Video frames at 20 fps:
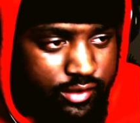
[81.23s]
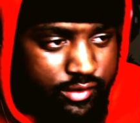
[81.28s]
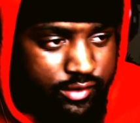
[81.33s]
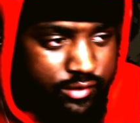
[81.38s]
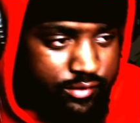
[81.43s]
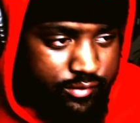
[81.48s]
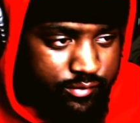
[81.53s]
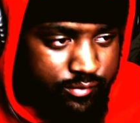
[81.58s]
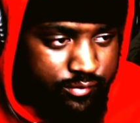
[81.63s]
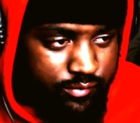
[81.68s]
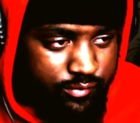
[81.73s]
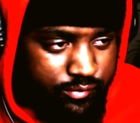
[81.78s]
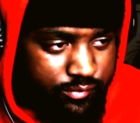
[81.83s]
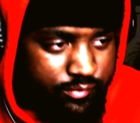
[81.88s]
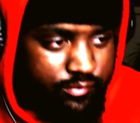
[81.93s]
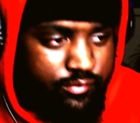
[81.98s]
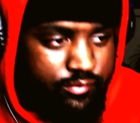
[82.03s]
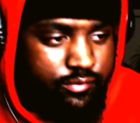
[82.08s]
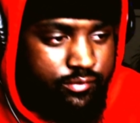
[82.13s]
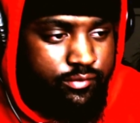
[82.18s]
What's up,
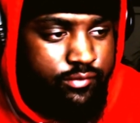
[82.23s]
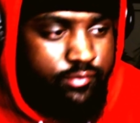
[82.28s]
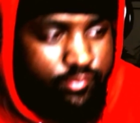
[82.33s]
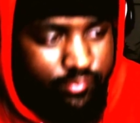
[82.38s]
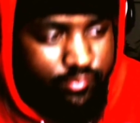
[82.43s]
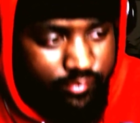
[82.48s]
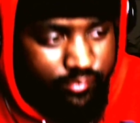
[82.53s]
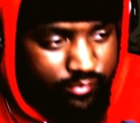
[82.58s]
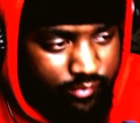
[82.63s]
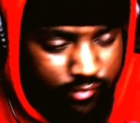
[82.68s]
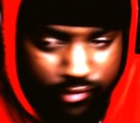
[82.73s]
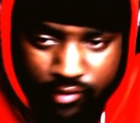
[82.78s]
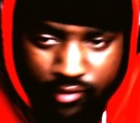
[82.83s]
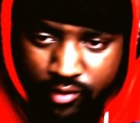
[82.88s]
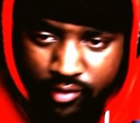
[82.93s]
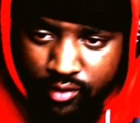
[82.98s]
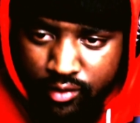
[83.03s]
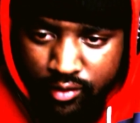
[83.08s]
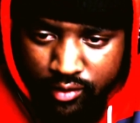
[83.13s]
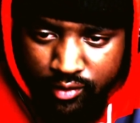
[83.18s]
fellas?
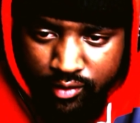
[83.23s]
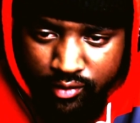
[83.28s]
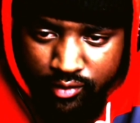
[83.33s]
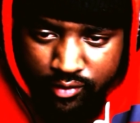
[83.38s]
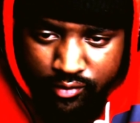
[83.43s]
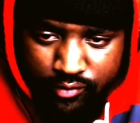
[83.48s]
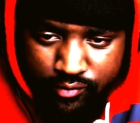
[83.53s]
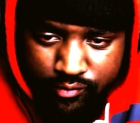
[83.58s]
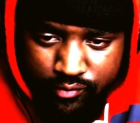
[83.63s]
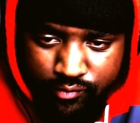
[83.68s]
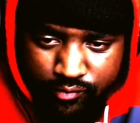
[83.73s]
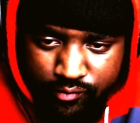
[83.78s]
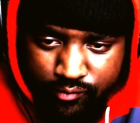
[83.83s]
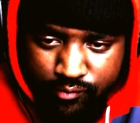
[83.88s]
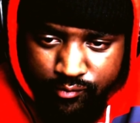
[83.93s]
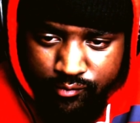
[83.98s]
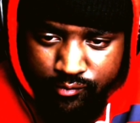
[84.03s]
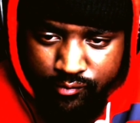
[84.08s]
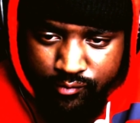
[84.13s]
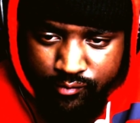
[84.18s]
Just sitting
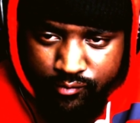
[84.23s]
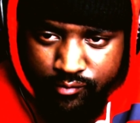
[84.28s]
here.